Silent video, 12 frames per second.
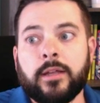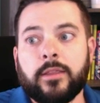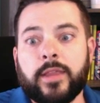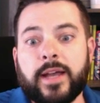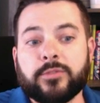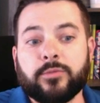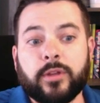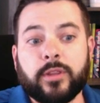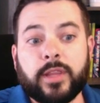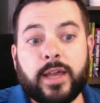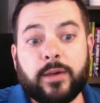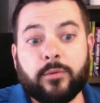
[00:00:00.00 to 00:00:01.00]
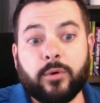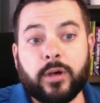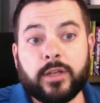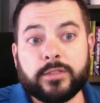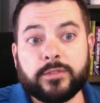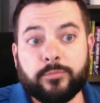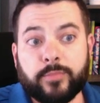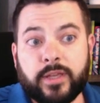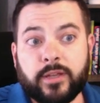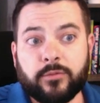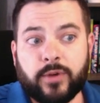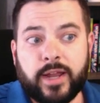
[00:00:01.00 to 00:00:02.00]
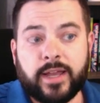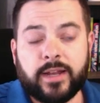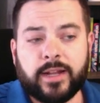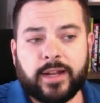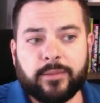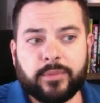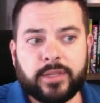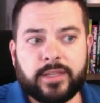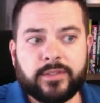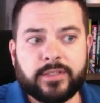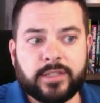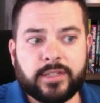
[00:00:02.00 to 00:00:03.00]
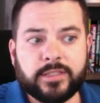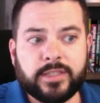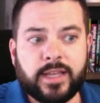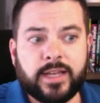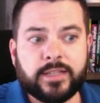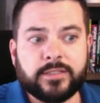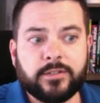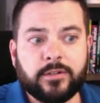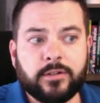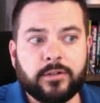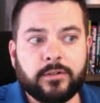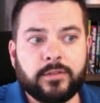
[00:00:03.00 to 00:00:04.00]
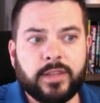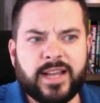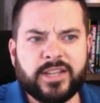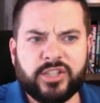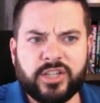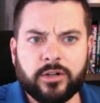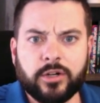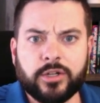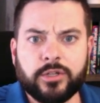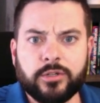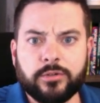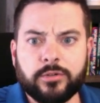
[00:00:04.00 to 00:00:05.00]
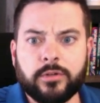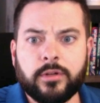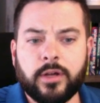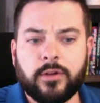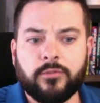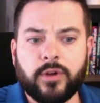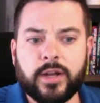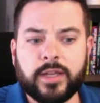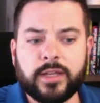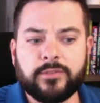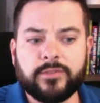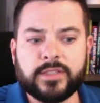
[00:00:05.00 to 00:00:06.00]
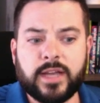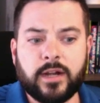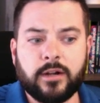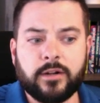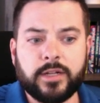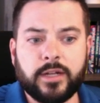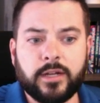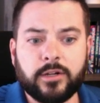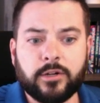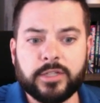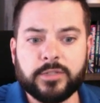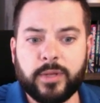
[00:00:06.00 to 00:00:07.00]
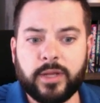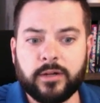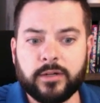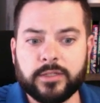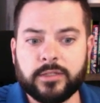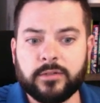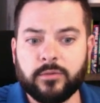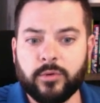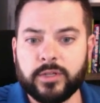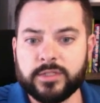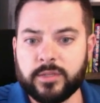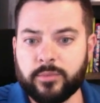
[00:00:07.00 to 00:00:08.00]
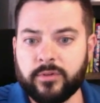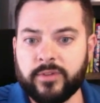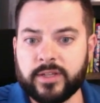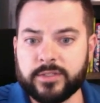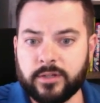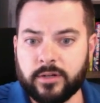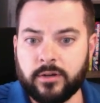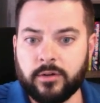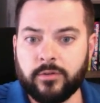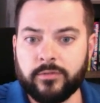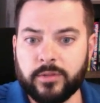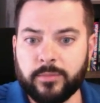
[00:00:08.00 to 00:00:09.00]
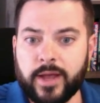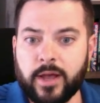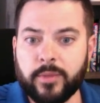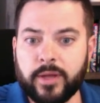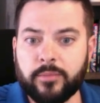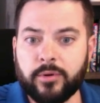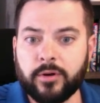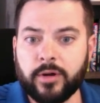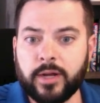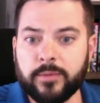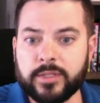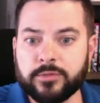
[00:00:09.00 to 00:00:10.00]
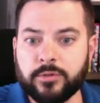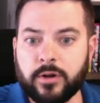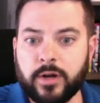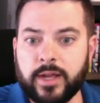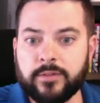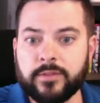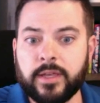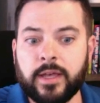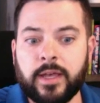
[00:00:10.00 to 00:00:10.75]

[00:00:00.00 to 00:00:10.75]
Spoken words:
That's what that was being ran. I believe he's in his last year or two of running it, if he's not already done. Chris Peters was the professor over the biomed program at Schoolcraft.